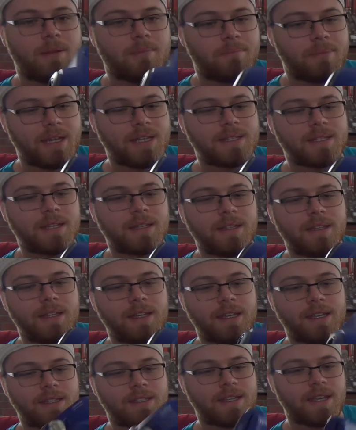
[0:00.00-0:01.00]

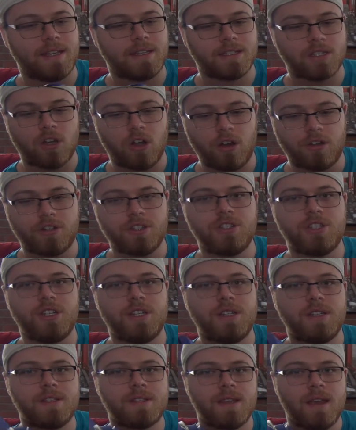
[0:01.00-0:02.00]
Basically it takes
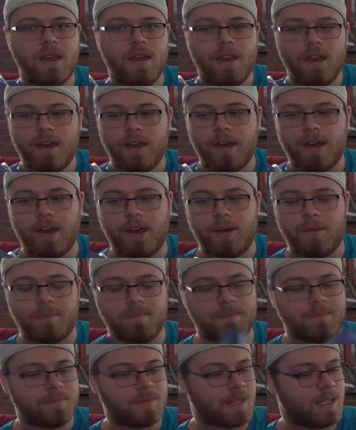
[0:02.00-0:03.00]
cartridges,
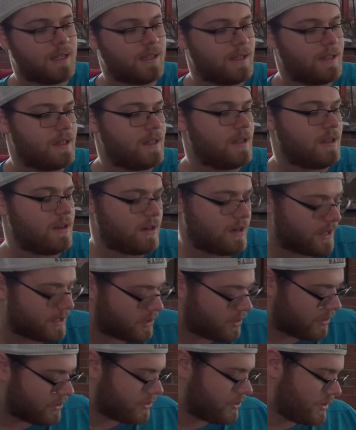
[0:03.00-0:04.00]
or not
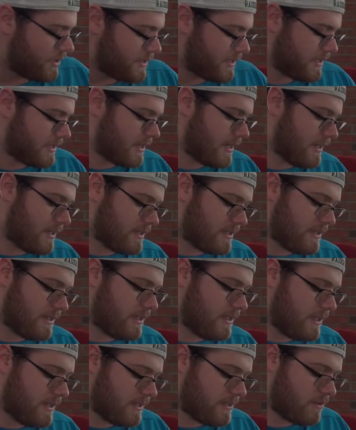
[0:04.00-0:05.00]
cartridges, it takes
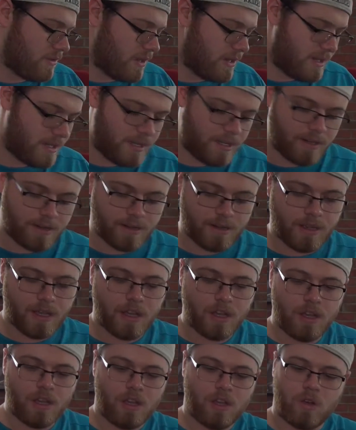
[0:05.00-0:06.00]
these right here,
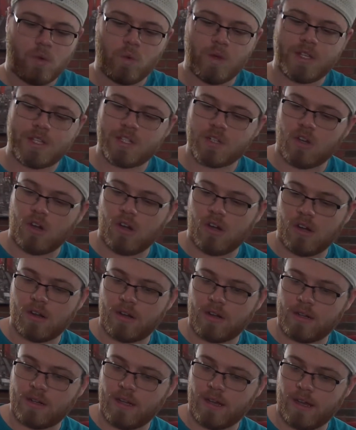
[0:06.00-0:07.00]
which
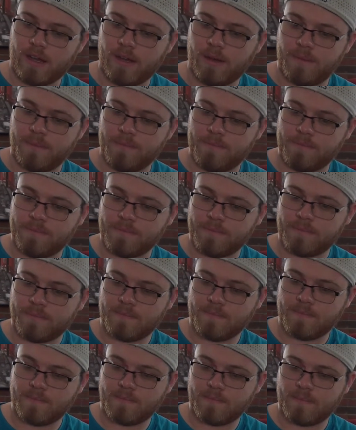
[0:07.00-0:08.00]
are
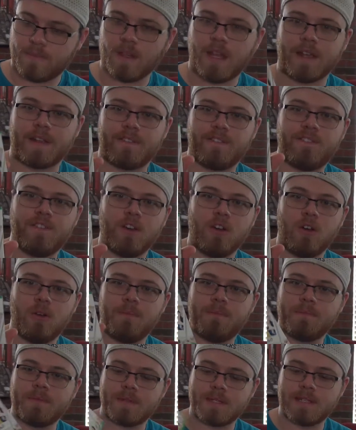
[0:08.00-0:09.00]
like
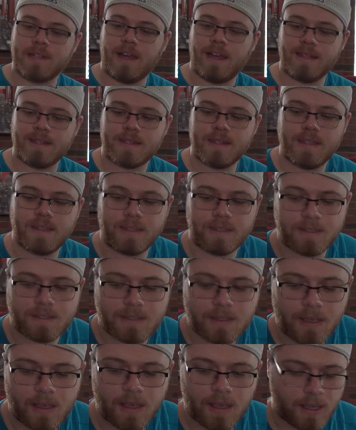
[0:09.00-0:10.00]
film slide things.
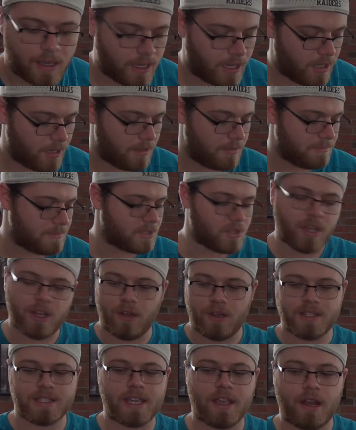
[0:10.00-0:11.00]
So I
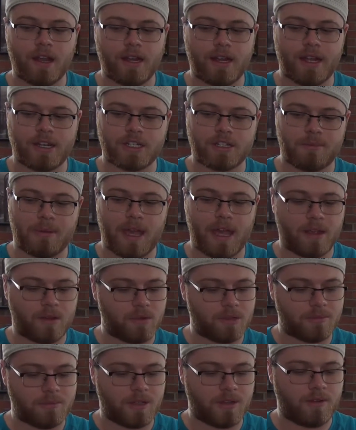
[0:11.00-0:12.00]
always carry an extra pack
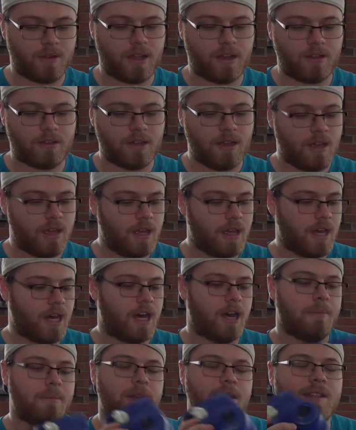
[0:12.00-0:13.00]
with me around,
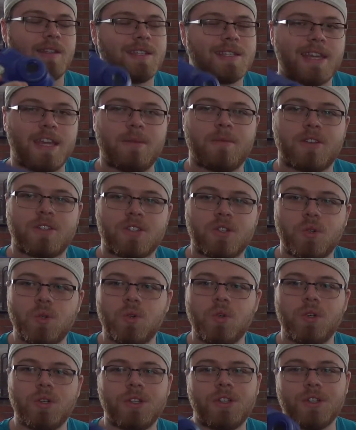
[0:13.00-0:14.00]
but this camera's
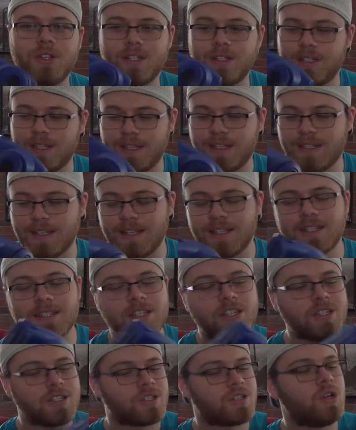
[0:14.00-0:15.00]
cool. It's
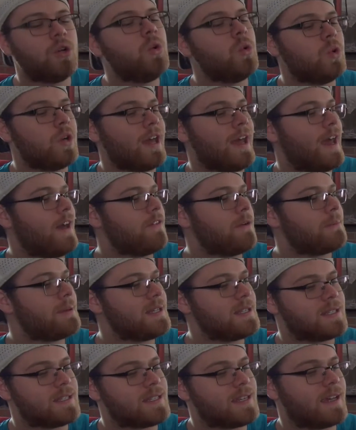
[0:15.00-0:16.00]
just cool to have a
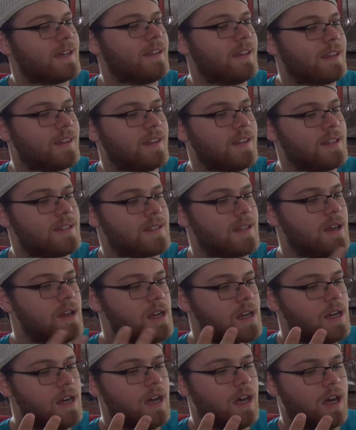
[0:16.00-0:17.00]
piece of tech like this
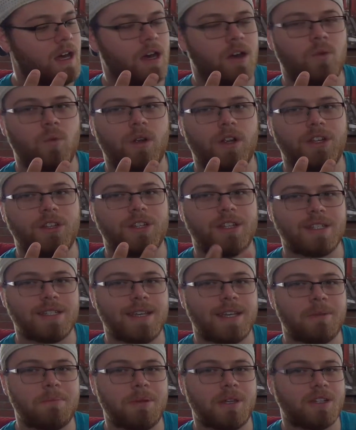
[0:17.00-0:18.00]
where you can
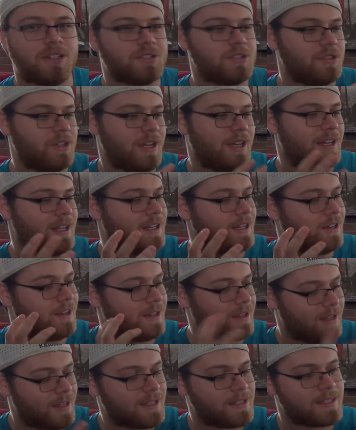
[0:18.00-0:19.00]
take a picture and it
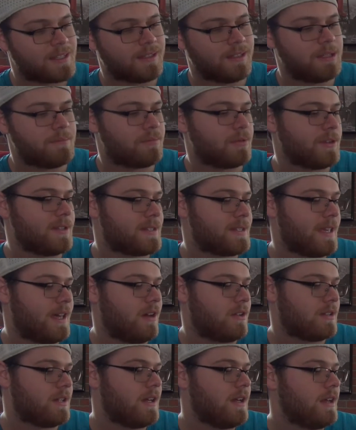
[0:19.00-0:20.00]
instantly prints
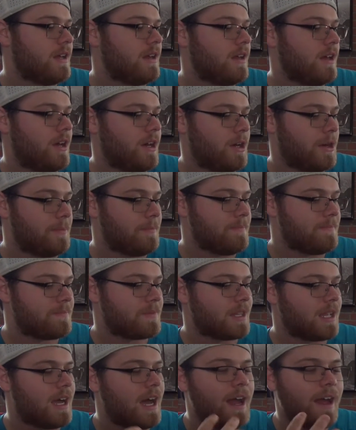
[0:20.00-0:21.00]
out. I
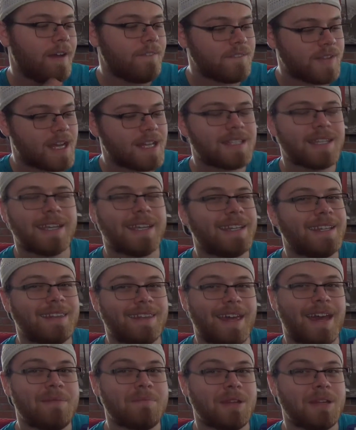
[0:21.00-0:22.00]
have not taken
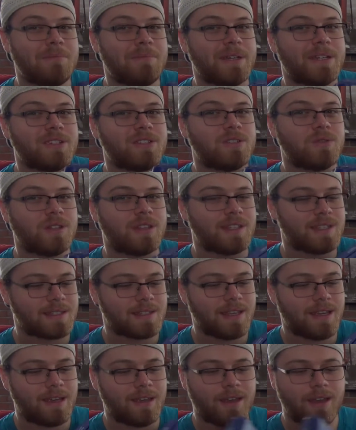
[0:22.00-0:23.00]
that many pictures with this
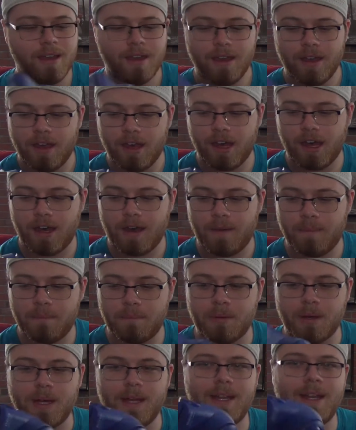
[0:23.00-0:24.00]
thing,
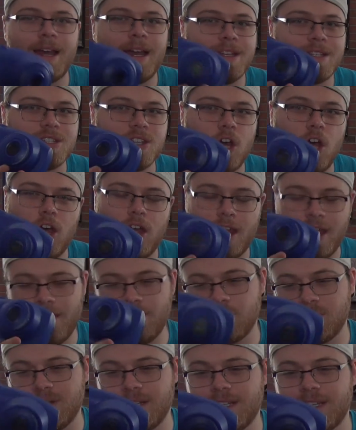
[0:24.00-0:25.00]
but I saw
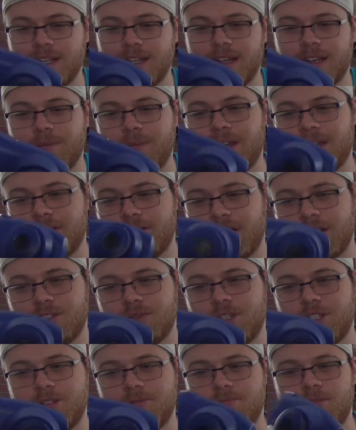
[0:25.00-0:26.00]
everybody getting them at
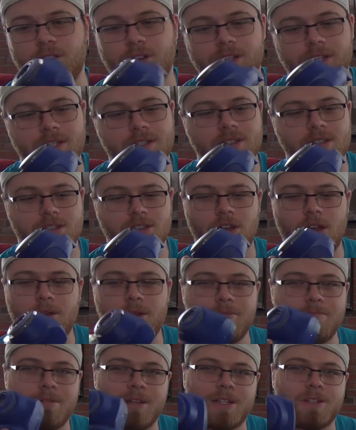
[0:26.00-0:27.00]
graduation parties, so I
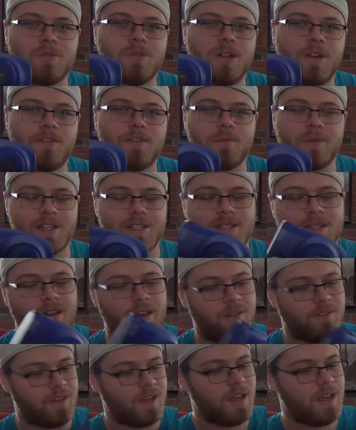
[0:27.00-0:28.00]
went and picked one up for
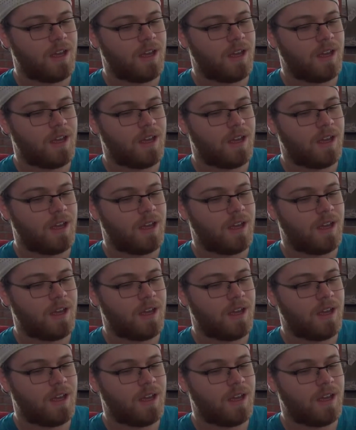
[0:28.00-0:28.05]
myself.